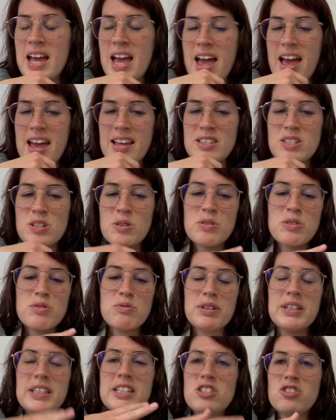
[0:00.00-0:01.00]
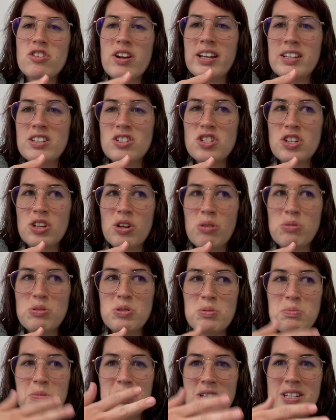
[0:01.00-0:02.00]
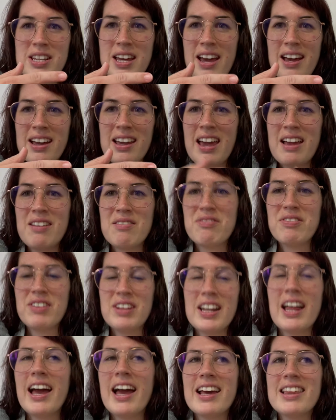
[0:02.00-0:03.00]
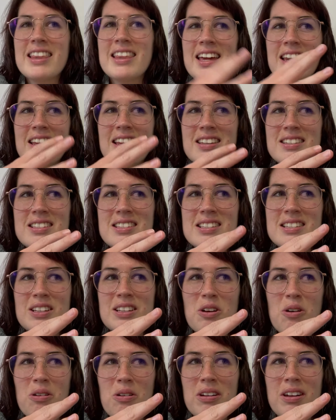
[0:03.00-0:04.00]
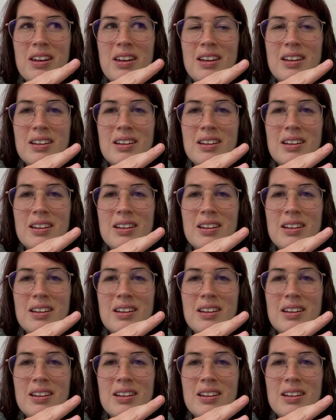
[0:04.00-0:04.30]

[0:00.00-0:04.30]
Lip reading: And so it's really strange to go to MURTAGH and feel like that has gone